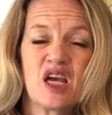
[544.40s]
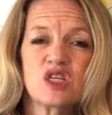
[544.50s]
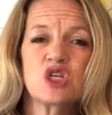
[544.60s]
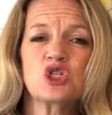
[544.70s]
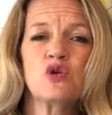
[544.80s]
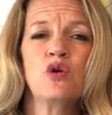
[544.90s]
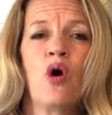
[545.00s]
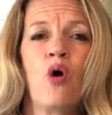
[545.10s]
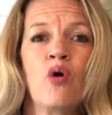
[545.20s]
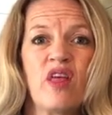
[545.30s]
Did you
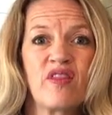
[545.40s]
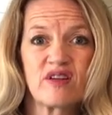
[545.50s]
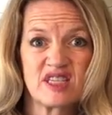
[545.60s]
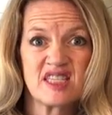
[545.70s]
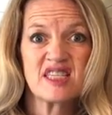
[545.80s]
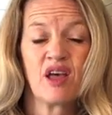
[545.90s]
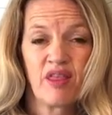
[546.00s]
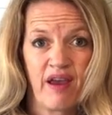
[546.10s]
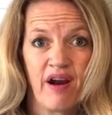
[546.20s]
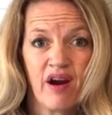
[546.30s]
know that they're still
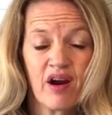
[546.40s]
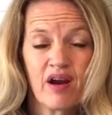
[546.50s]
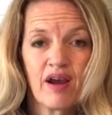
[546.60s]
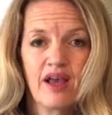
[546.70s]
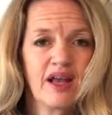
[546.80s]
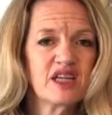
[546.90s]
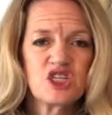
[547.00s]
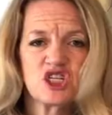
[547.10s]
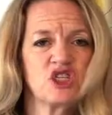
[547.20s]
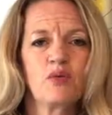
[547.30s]
there? It's
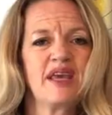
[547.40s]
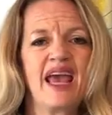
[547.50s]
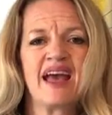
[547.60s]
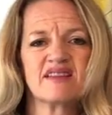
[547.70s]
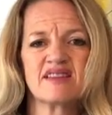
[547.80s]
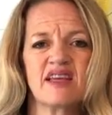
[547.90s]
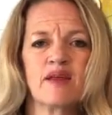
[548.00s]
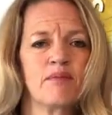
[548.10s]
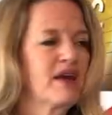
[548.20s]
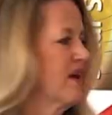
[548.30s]
just that we can't see
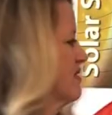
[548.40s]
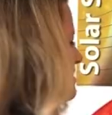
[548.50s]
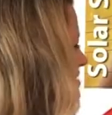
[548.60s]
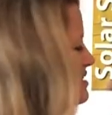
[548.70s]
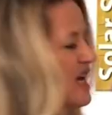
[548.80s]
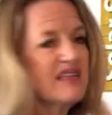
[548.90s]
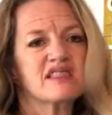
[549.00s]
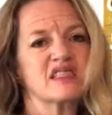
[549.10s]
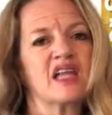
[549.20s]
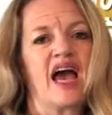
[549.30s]
them because the sun's
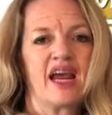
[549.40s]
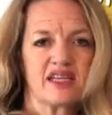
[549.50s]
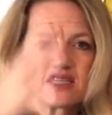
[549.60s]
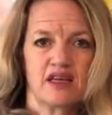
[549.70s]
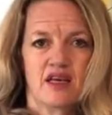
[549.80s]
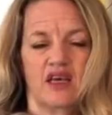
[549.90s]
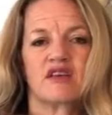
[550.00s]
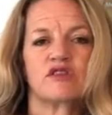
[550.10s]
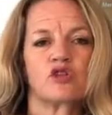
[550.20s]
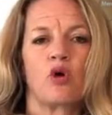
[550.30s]
light
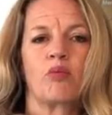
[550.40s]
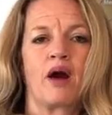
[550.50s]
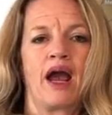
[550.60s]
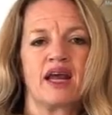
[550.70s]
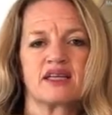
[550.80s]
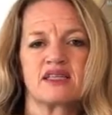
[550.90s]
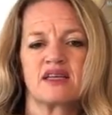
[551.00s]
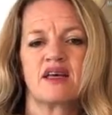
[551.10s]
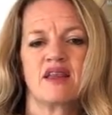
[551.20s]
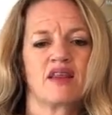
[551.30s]
is so bright
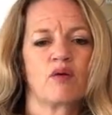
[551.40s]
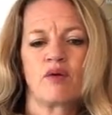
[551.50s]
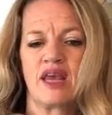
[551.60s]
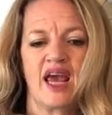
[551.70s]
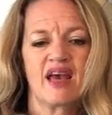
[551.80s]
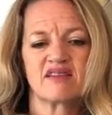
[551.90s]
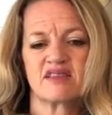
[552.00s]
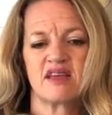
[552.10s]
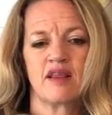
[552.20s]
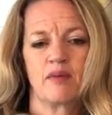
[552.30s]
that we can't
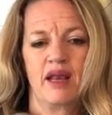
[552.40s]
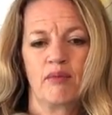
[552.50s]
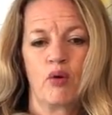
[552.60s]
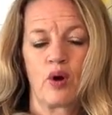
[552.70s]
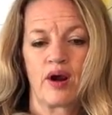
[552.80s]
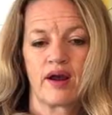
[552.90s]
see them anymore.